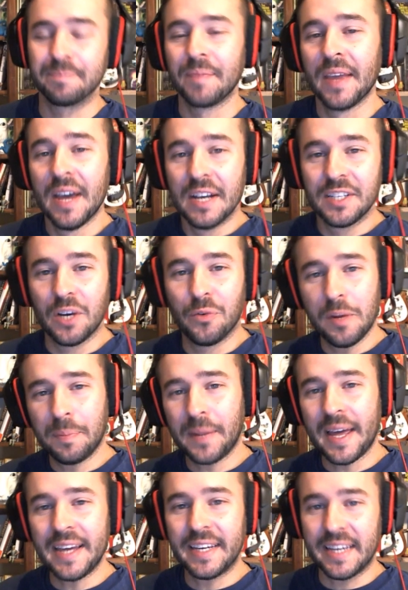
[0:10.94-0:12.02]
So we're
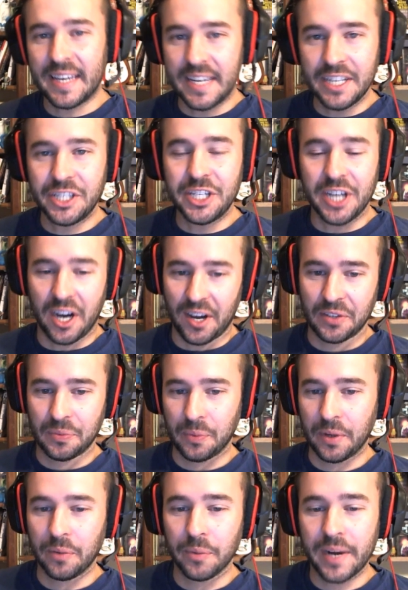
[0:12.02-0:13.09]
playing Gahiji Honored one.